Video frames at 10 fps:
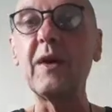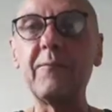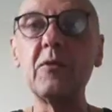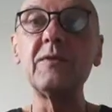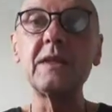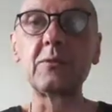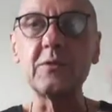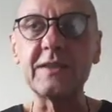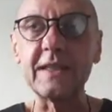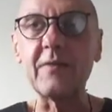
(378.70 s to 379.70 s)
have moved into
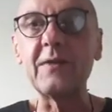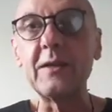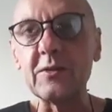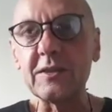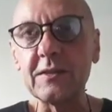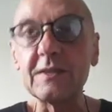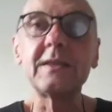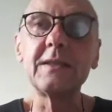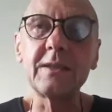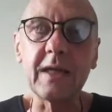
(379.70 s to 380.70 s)
a state of
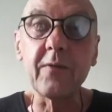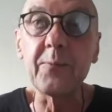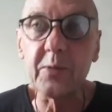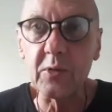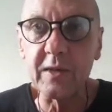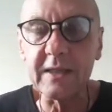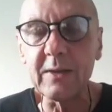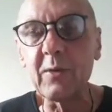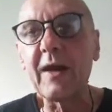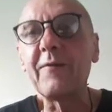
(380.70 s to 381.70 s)
innocence instead of purity.
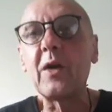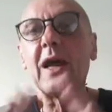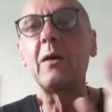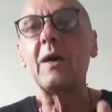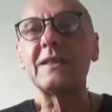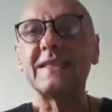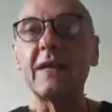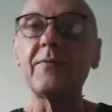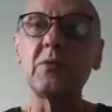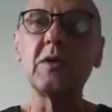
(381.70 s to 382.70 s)
We have allowed
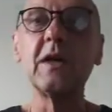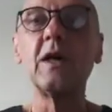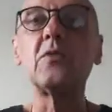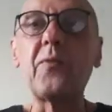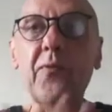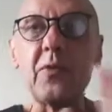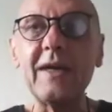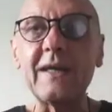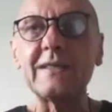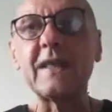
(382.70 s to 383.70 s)
ourselves to
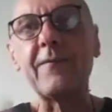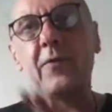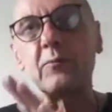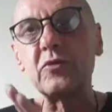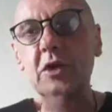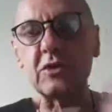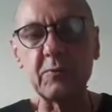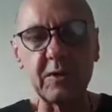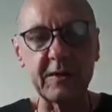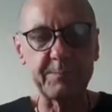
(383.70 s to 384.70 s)
free ourselves from
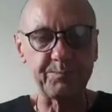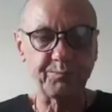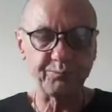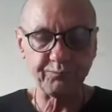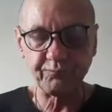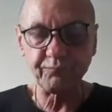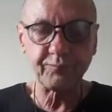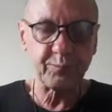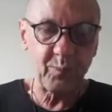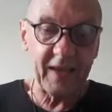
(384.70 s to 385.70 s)
judgment.
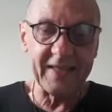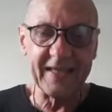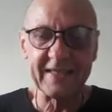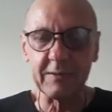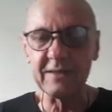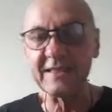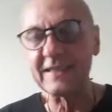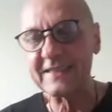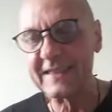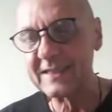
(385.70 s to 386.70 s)
Yet there is
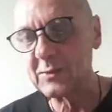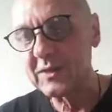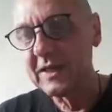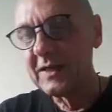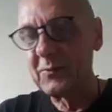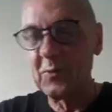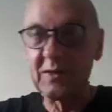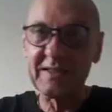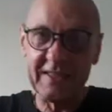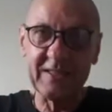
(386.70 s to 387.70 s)
still things to,
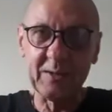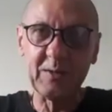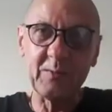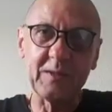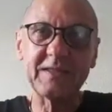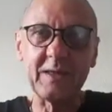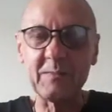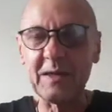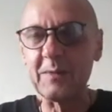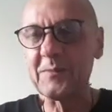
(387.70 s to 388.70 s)
we'll see in what's
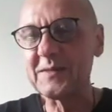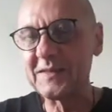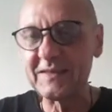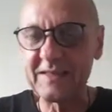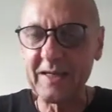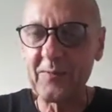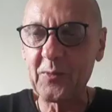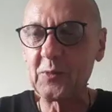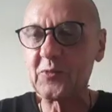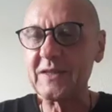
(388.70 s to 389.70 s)
coming up is kind of
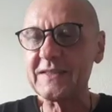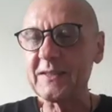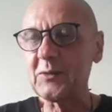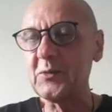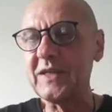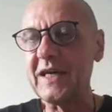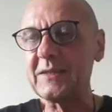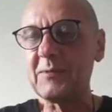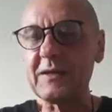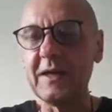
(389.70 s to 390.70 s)
contrasted to
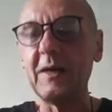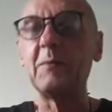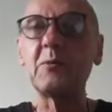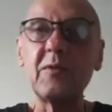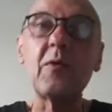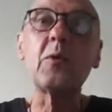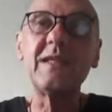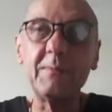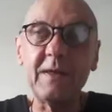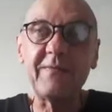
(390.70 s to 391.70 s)
that, but we've
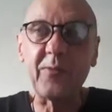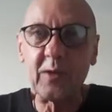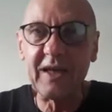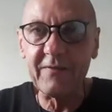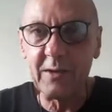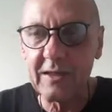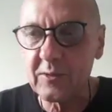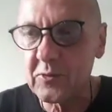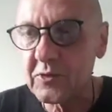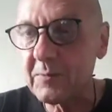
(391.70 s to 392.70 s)
already been forgiven in
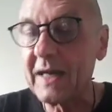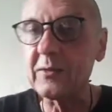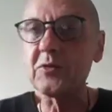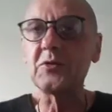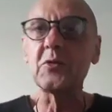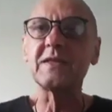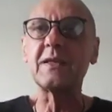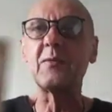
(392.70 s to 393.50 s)
truth by the source, and